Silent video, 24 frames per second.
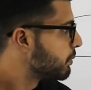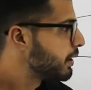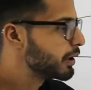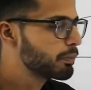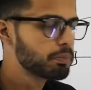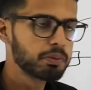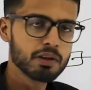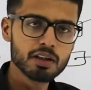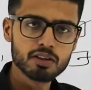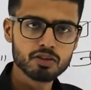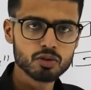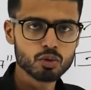P
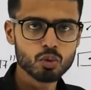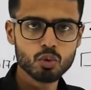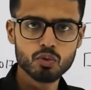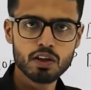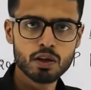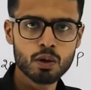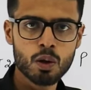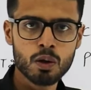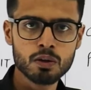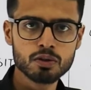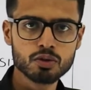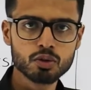plus 2
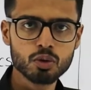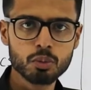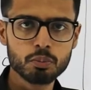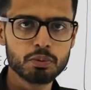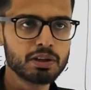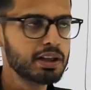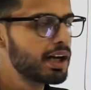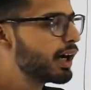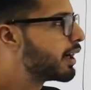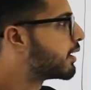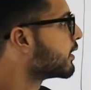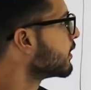will also
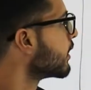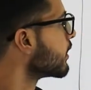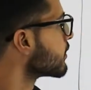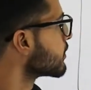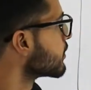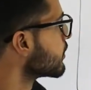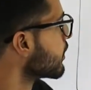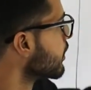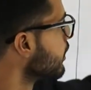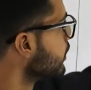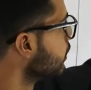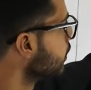be
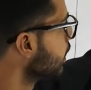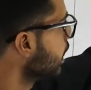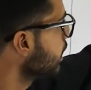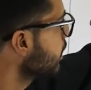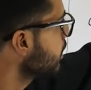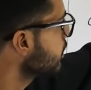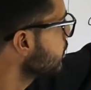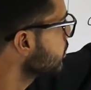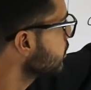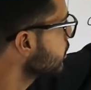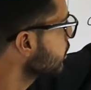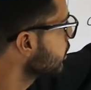address. That
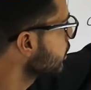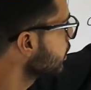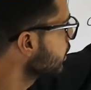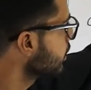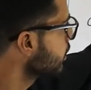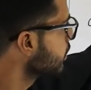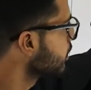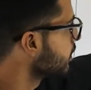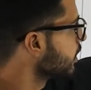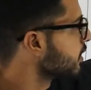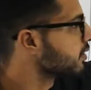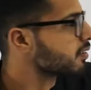is
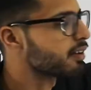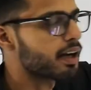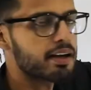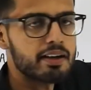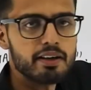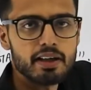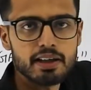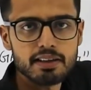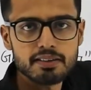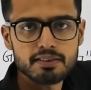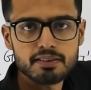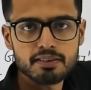this
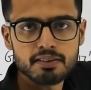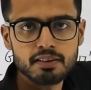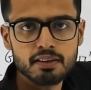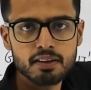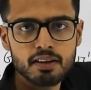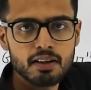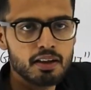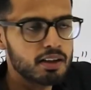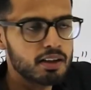address.